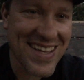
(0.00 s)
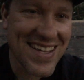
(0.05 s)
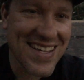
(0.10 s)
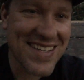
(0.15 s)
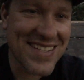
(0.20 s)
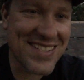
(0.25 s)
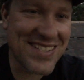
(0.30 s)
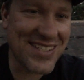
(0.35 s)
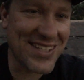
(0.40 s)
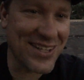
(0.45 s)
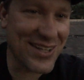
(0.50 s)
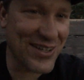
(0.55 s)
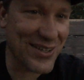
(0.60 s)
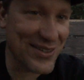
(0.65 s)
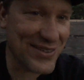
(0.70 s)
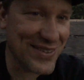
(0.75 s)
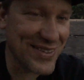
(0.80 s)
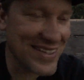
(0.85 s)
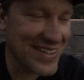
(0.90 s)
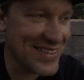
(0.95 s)
So
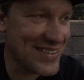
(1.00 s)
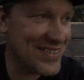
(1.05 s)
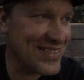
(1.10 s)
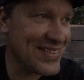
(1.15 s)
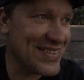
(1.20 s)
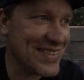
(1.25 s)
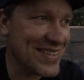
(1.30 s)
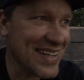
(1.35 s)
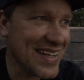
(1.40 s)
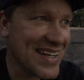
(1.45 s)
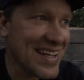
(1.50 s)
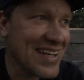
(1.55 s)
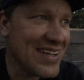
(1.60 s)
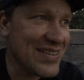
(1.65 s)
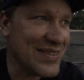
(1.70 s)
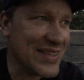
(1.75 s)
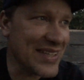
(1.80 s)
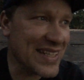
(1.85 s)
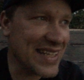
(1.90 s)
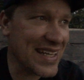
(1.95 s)

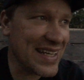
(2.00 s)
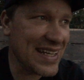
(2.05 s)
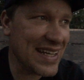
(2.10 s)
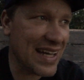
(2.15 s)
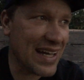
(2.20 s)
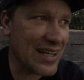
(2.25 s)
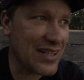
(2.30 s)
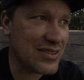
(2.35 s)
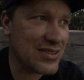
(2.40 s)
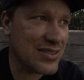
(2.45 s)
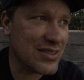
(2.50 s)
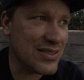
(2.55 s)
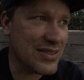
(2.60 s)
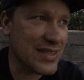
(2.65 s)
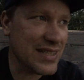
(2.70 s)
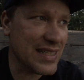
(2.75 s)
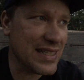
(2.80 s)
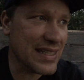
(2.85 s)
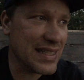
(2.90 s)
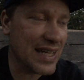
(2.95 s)
we get out to
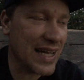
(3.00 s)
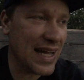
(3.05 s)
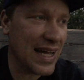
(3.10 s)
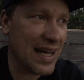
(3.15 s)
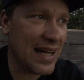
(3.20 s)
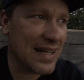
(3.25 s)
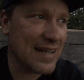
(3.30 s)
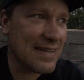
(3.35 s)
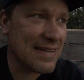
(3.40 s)
the